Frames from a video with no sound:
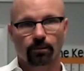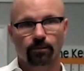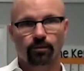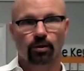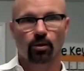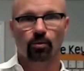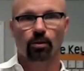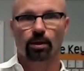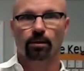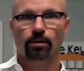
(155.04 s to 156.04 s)
So
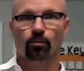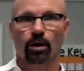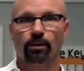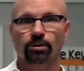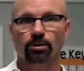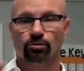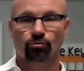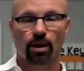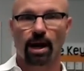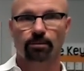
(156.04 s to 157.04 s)
what I would do is
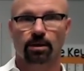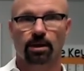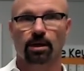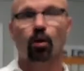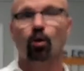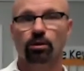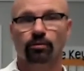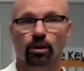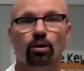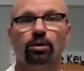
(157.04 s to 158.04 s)
get a hold of a
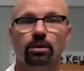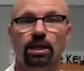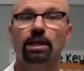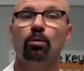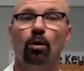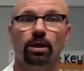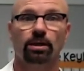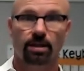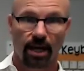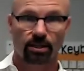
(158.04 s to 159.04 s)
good keyboarding
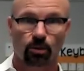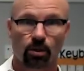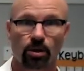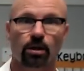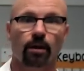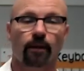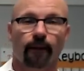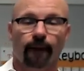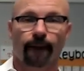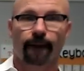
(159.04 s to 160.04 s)
textbook
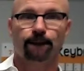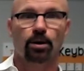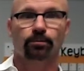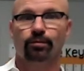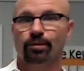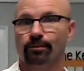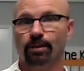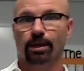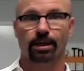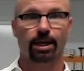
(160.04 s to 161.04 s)
from something
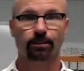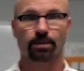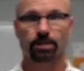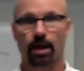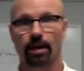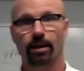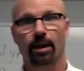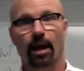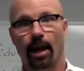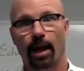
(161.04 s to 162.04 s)
like Amazon,
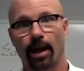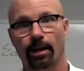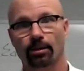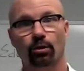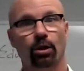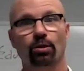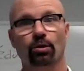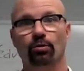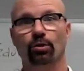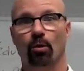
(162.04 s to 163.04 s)
and you can
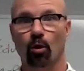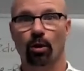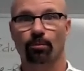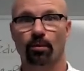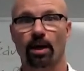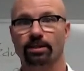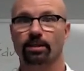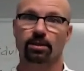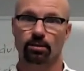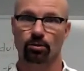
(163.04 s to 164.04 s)
use your word
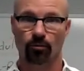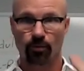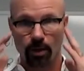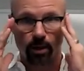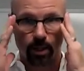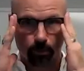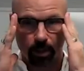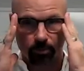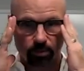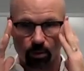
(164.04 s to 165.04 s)
processing software like
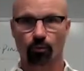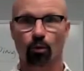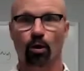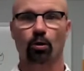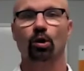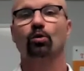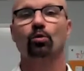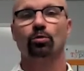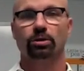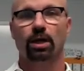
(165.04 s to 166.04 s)
Microsoft Word or
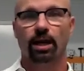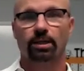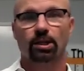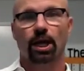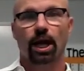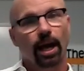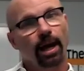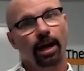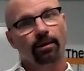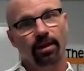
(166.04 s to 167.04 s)
Google Docs,
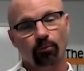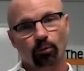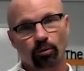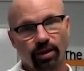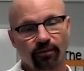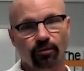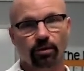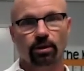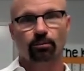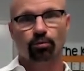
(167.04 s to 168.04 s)
and that will
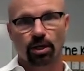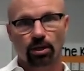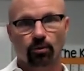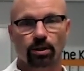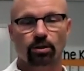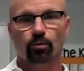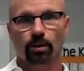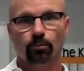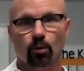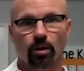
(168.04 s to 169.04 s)
definitely bring you into a
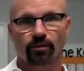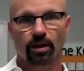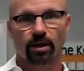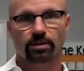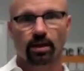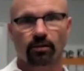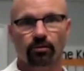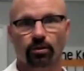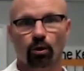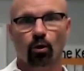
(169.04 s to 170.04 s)
more advanced
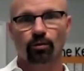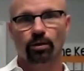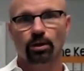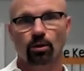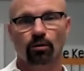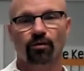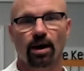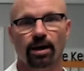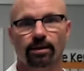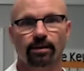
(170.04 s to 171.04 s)
level, and hopefully you'll
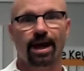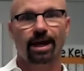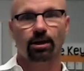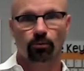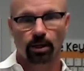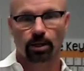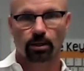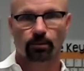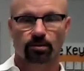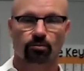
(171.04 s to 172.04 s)
find that that
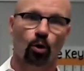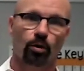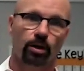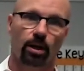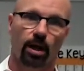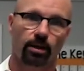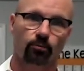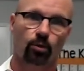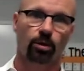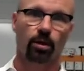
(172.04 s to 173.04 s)
curriculum is more in line
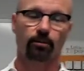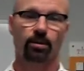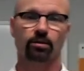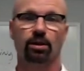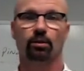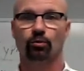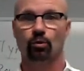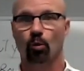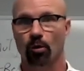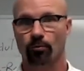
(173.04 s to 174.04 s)
with the skills you
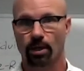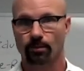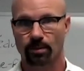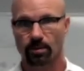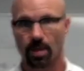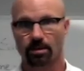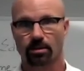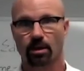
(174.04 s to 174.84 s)
already possess.